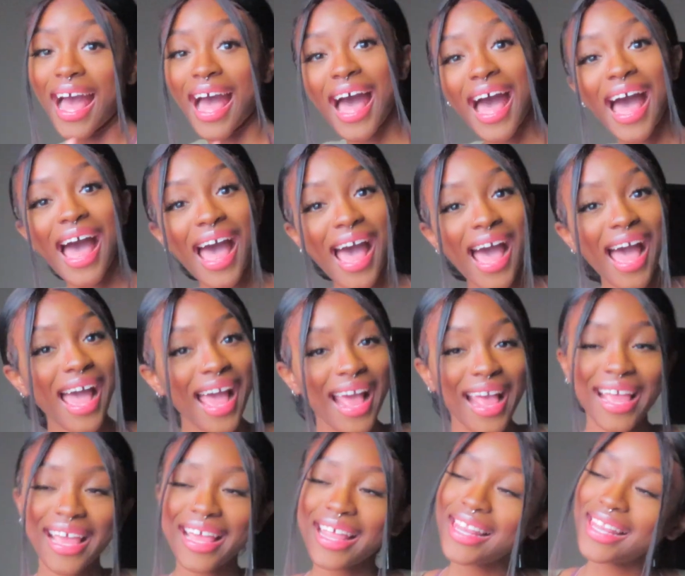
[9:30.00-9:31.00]

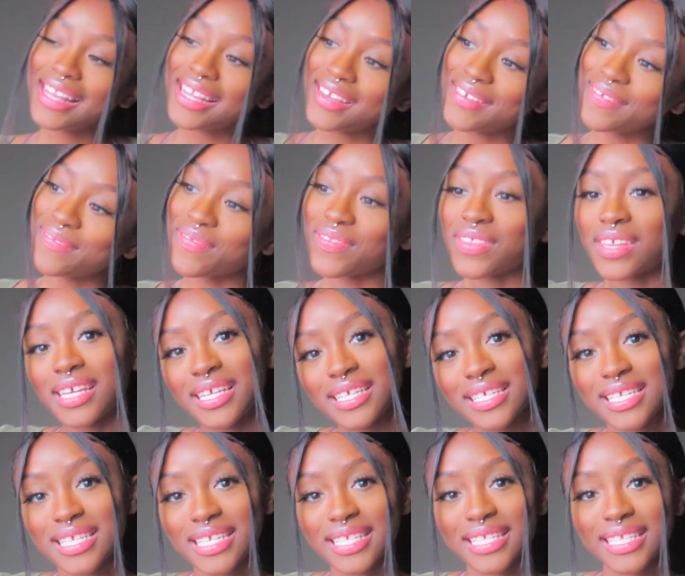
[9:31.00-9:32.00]
I love
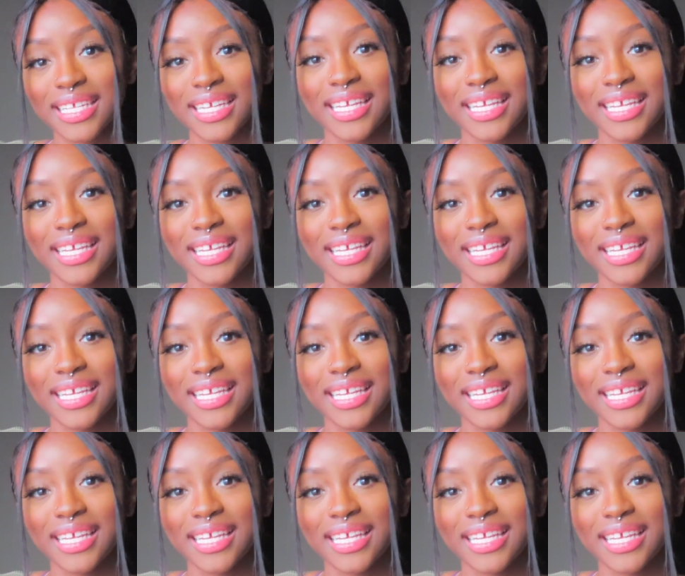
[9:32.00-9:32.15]
this.